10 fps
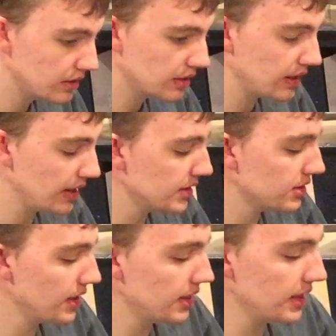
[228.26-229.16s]
Okay, so
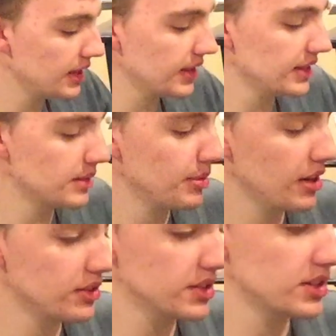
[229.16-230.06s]
I think that's
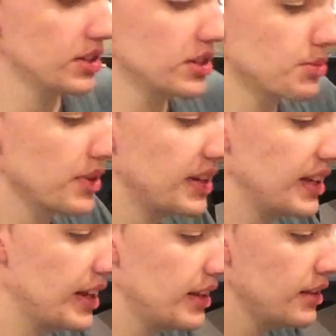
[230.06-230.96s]
about as good as we're going to
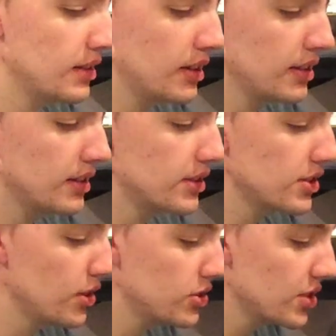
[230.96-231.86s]
get it.
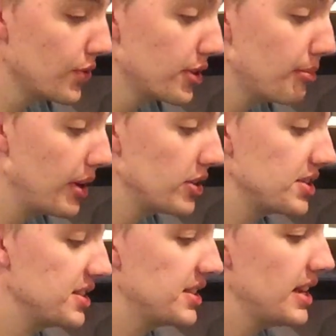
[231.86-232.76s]
So just for
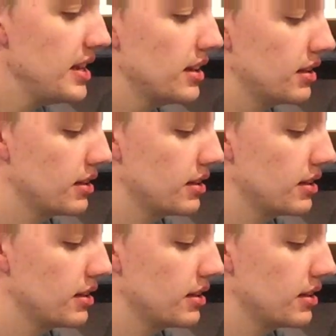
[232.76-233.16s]
comparison's sake,